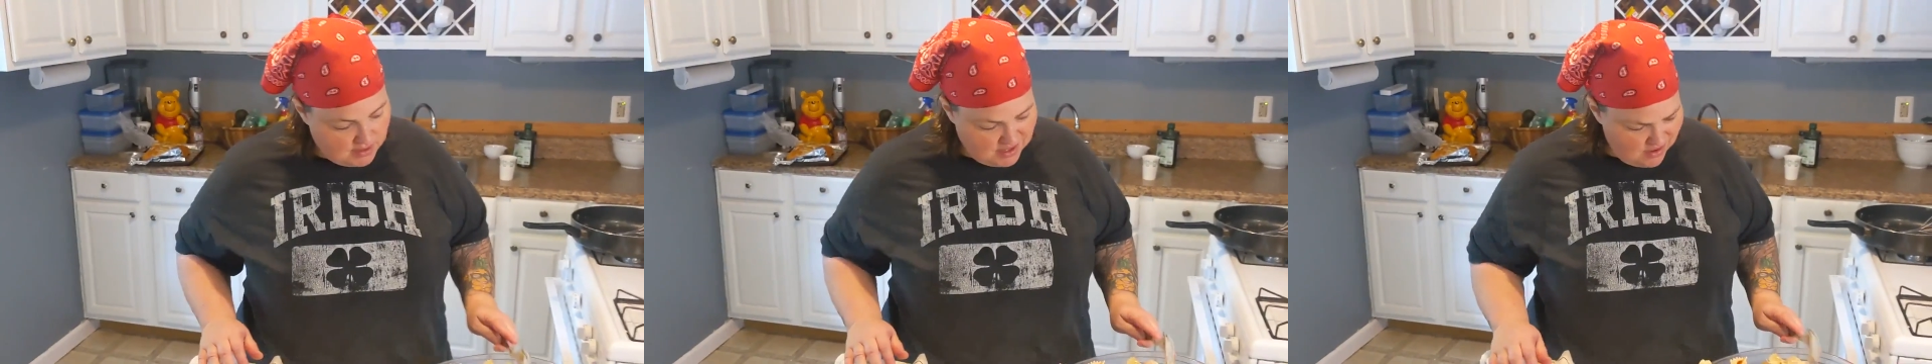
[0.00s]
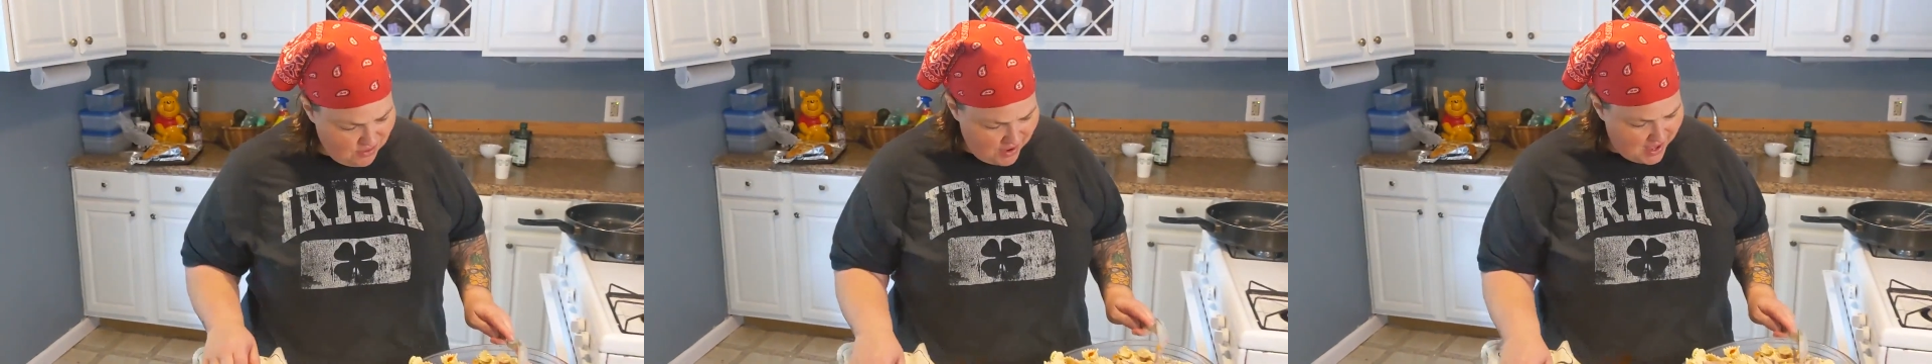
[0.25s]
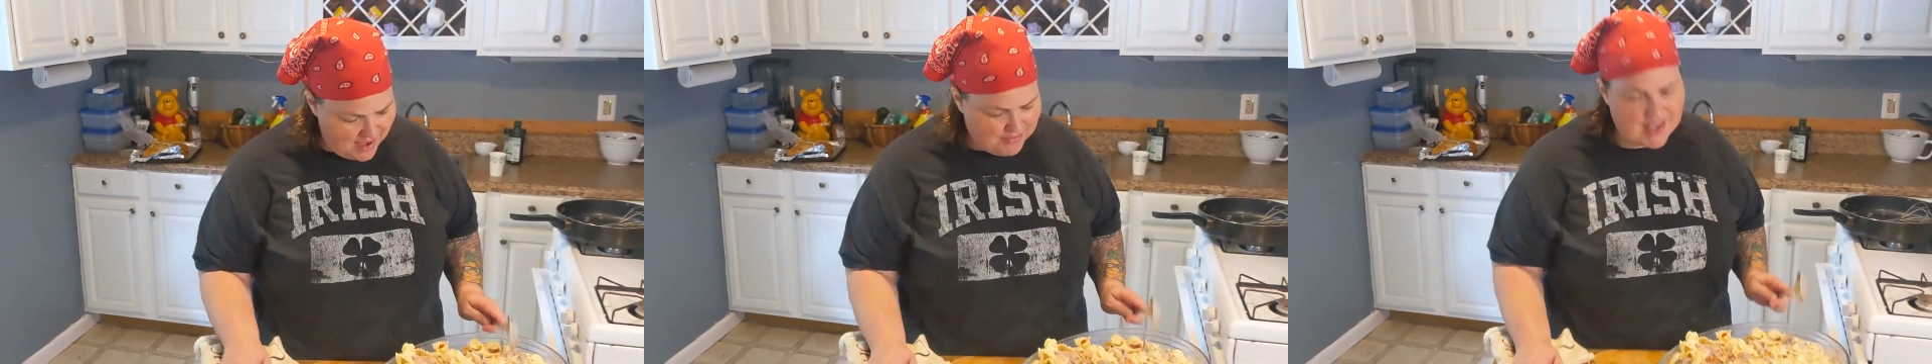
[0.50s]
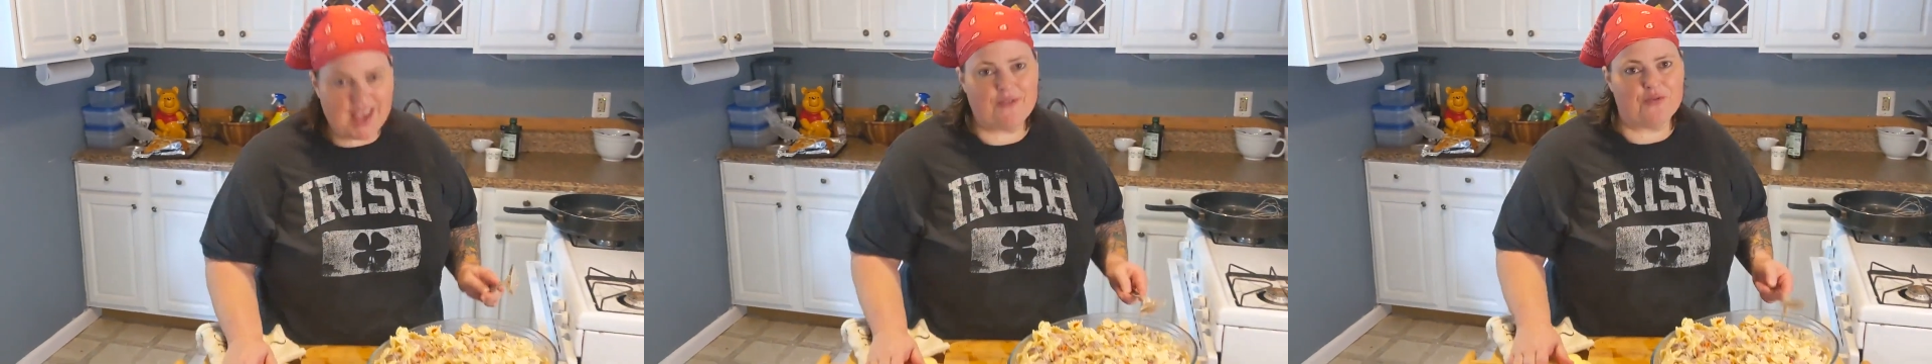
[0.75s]
And they don't have
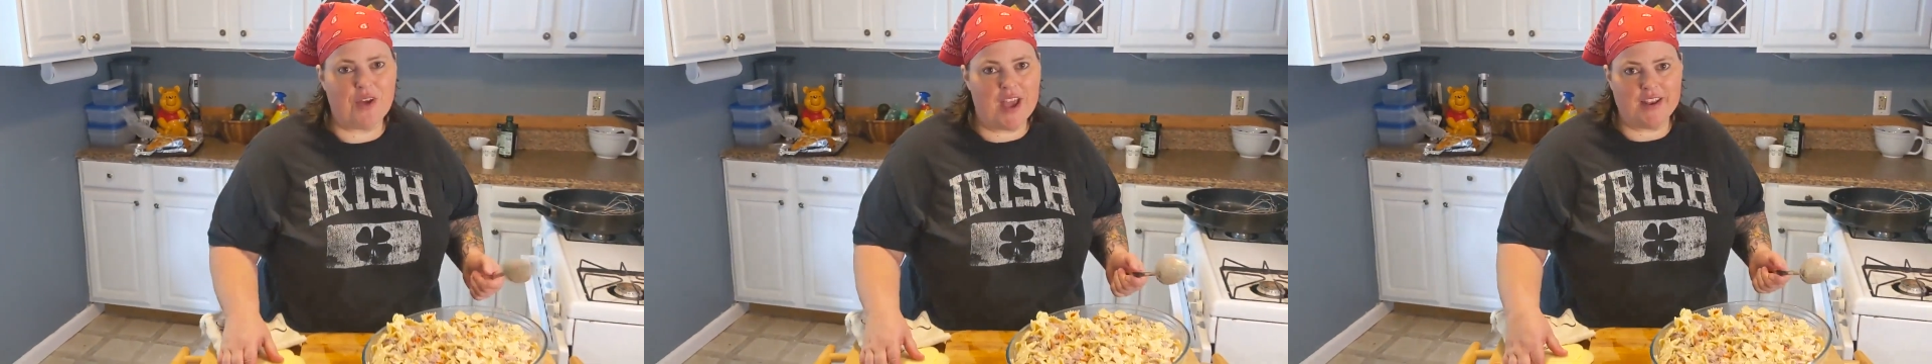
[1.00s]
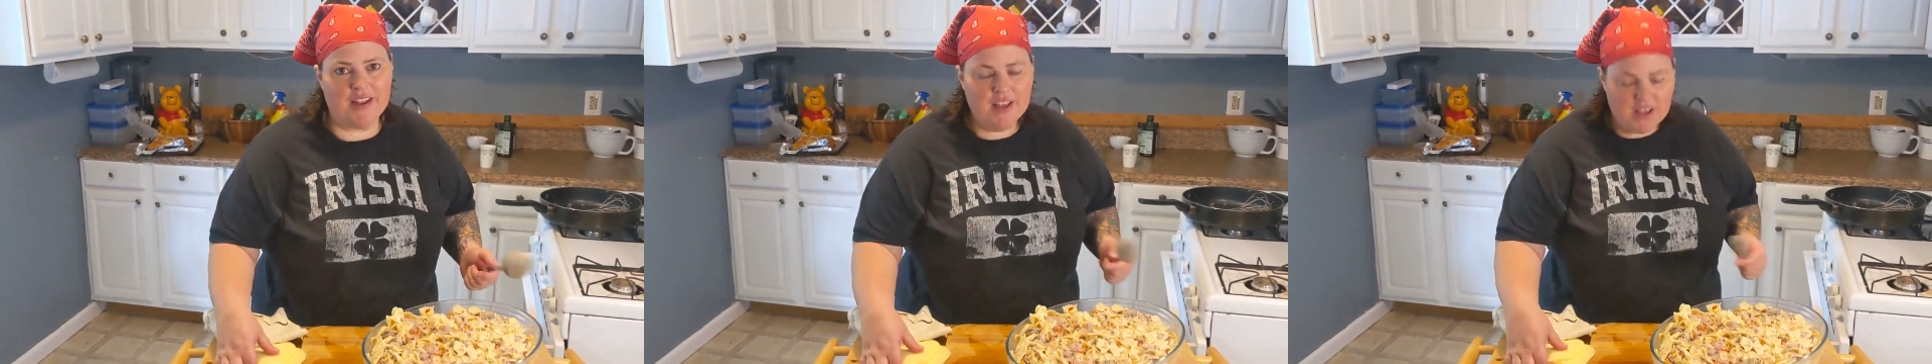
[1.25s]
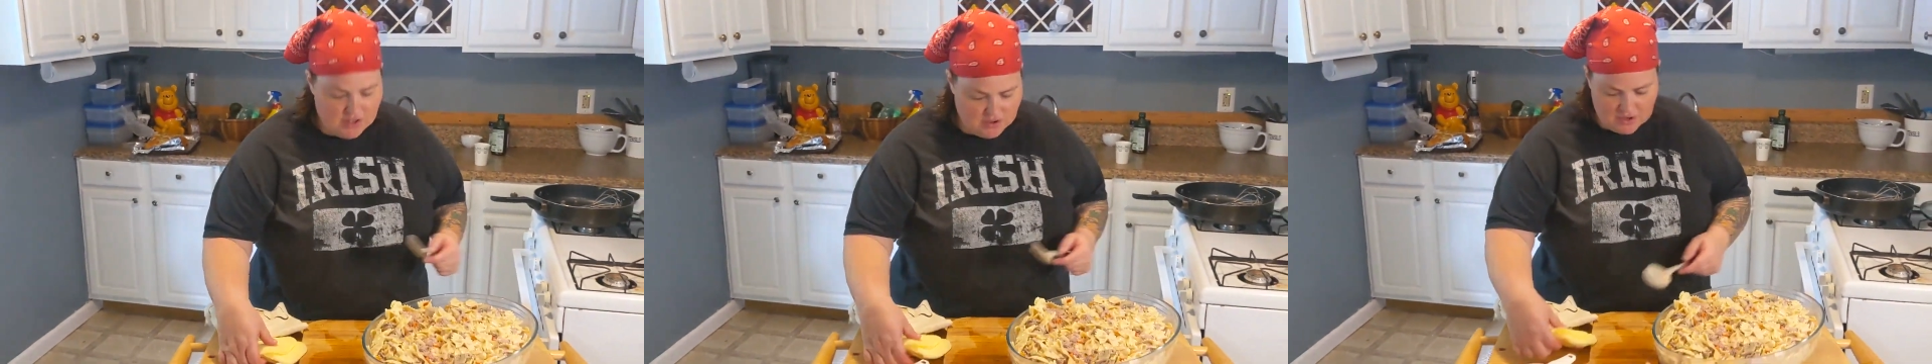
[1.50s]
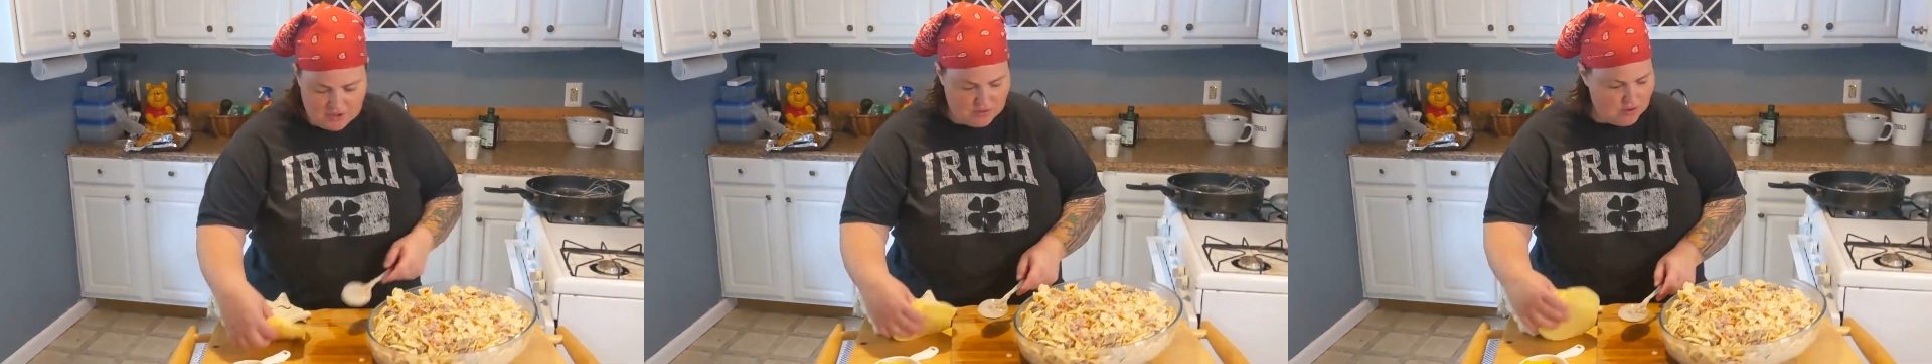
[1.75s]
to have red. You
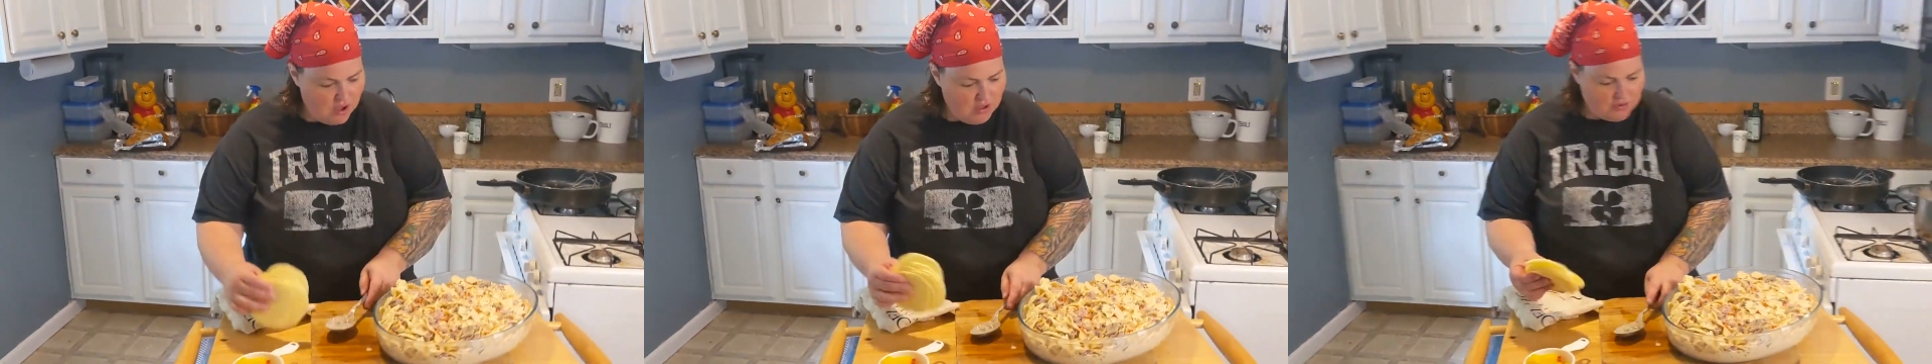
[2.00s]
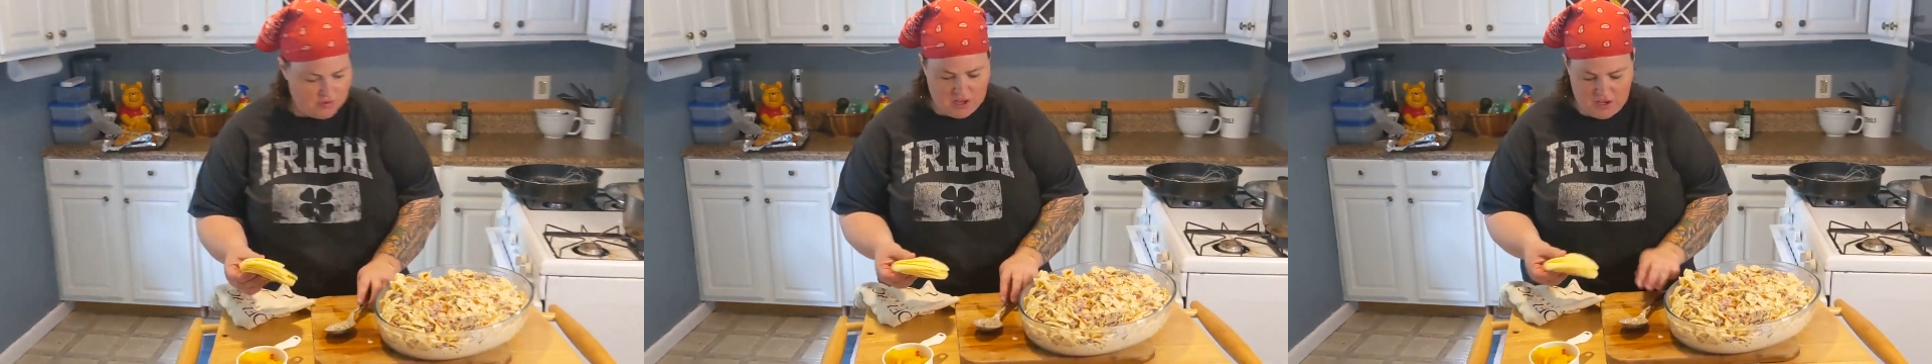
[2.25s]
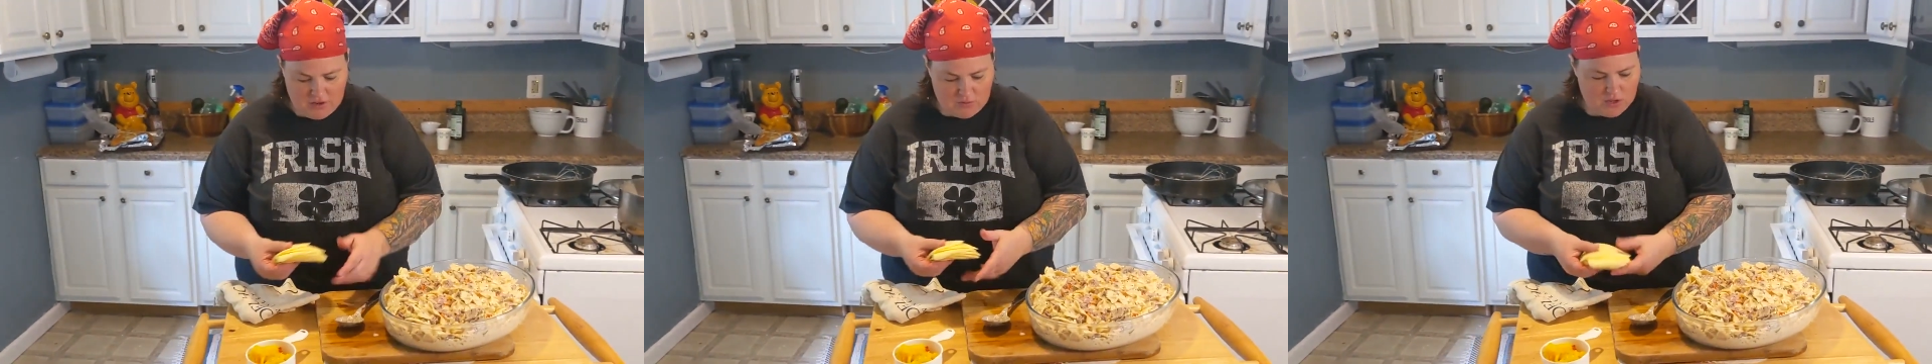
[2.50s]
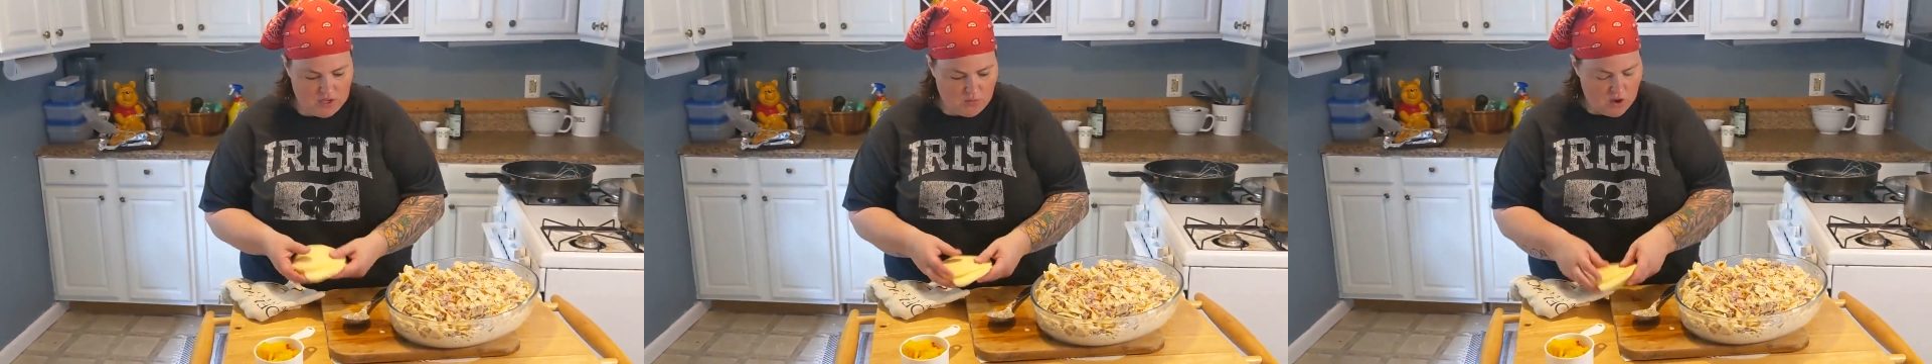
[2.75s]
can do all green, do
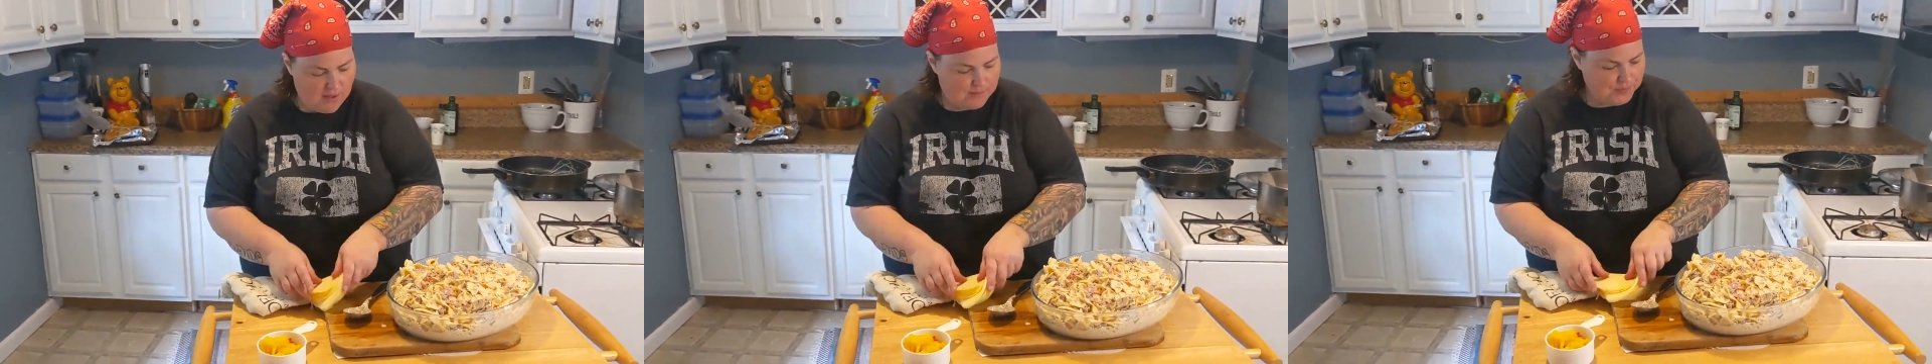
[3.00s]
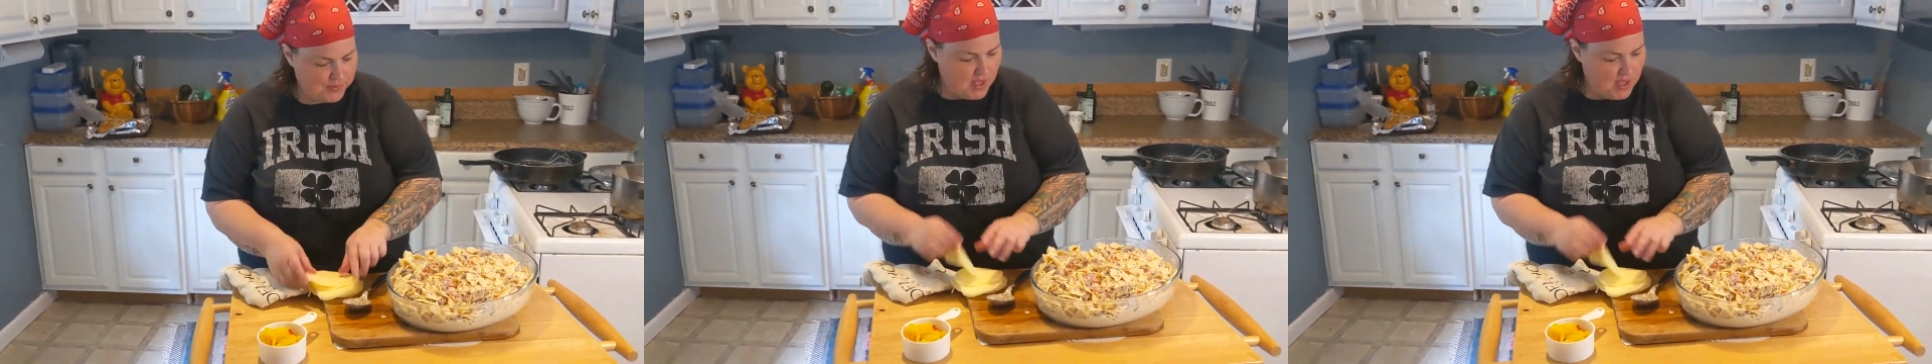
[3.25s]
what you want.